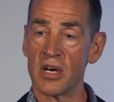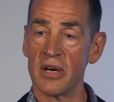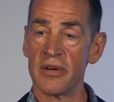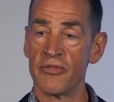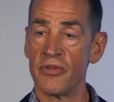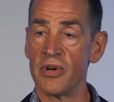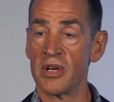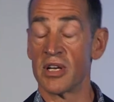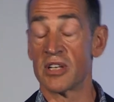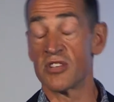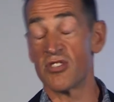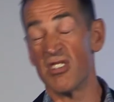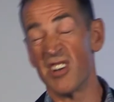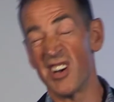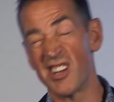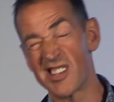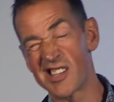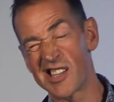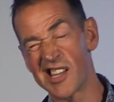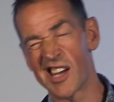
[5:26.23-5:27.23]
over and you
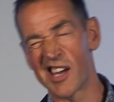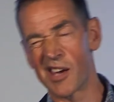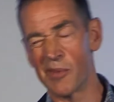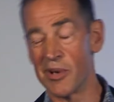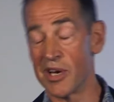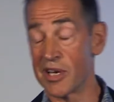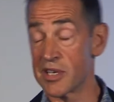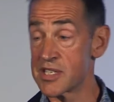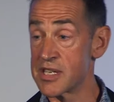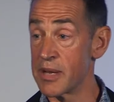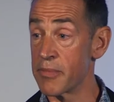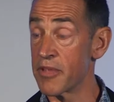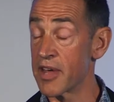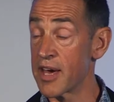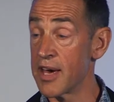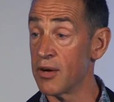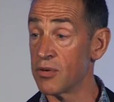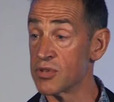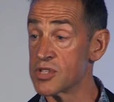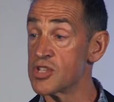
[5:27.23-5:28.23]
try and think about
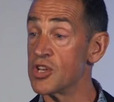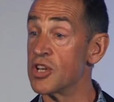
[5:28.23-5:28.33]
something else.